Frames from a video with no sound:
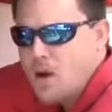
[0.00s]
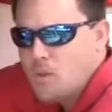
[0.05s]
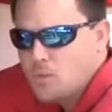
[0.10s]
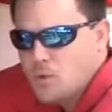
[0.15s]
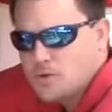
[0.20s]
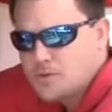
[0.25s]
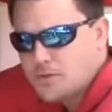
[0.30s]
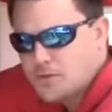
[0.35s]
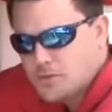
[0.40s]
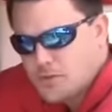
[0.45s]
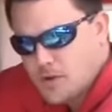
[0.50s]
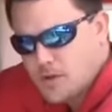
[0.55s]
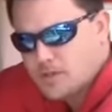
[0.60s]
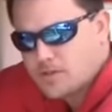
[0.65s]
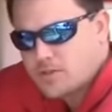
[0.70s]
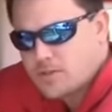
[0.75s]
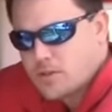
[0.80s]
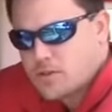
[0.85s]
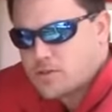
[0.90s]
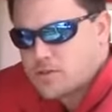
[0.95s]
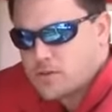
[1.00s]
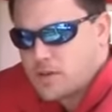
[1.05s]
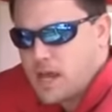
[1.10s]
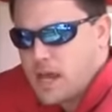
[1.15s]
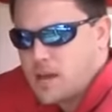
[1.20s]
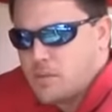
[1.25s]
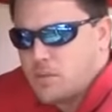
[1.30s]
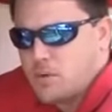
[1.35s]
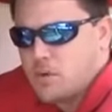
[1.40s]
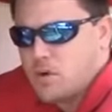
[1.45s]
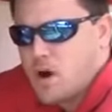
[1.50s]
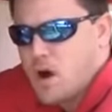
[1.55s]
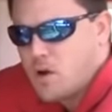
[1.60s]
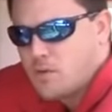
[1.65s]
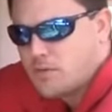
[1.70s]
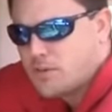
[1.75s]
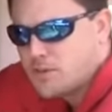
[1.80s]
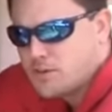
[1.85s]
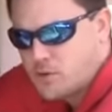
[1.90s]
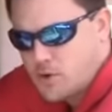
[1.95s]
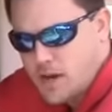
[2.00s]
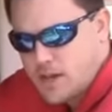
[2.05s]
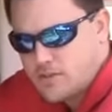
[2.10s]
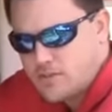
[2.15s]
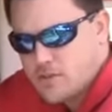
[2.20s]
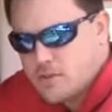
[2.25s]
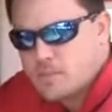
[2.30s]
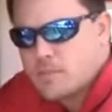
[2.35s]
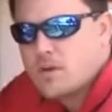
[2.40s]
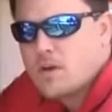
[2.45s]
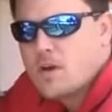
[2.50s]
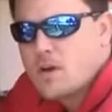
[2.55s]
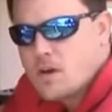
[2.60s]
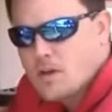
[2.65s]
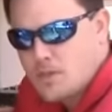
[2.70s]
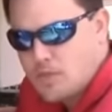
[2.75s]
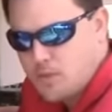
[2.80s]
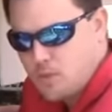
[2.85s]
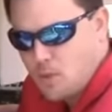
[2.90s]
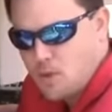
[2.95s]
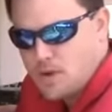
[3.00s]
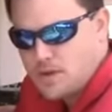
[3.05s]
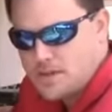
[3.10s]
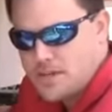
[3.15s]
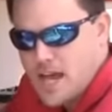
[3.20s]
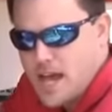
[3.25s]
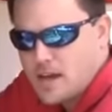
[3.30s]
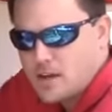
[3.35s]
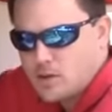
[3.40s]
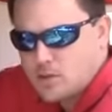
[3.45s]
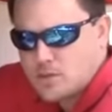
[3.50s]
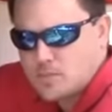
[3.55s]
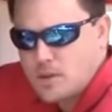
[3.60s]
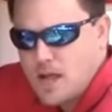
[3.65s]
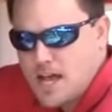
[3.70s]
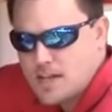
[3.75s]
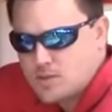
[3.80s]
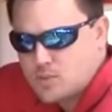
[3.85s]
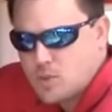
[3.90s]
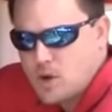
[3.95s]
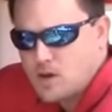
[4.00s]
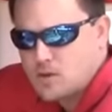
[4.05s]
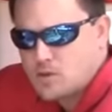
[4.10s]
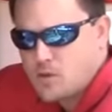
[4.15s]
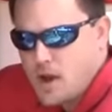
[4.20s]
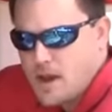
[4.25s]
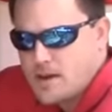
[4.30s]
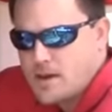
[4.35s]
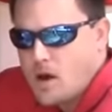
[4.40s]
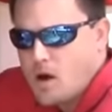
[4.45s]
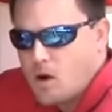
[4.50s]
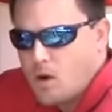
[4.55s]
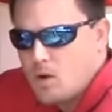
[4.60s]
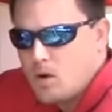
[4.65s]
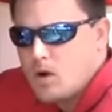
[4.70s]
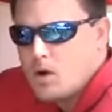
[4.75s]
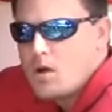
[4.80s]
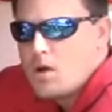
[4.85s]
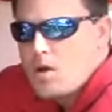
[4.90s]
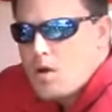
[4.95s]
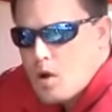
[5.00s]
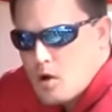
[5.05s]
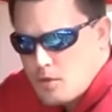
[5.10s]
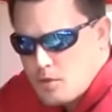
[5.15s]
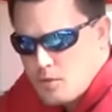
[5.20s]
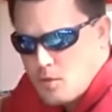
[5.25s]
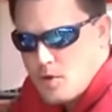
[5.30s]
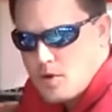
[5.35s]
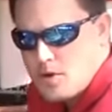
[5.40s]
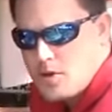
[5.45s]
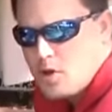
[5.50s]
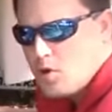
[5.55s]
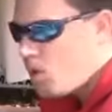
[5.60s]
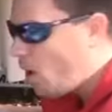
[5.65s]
route the transducer cable over the transom through a deck or splash well drain hole or through a new